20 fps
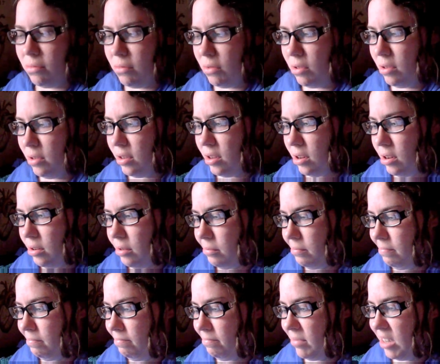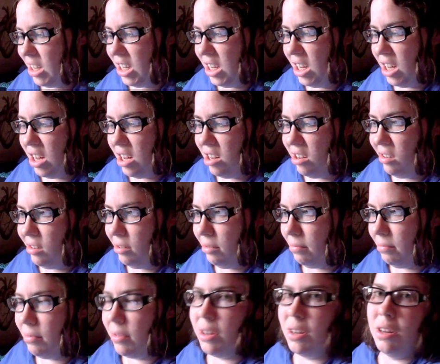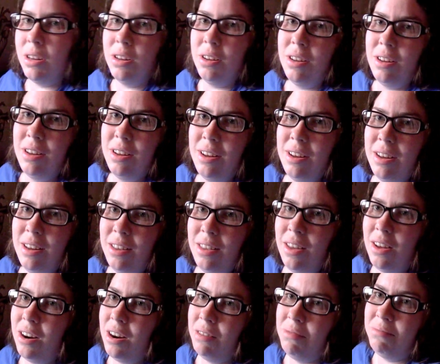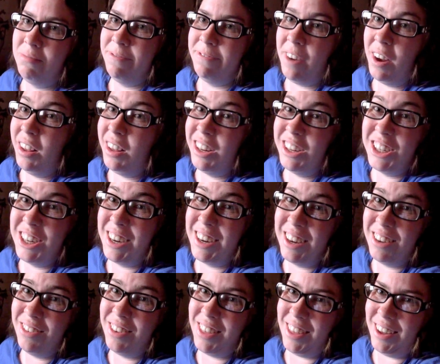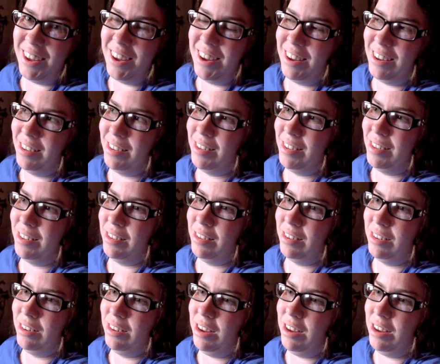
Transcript: So yeah. Thought I'd finally check in with you guys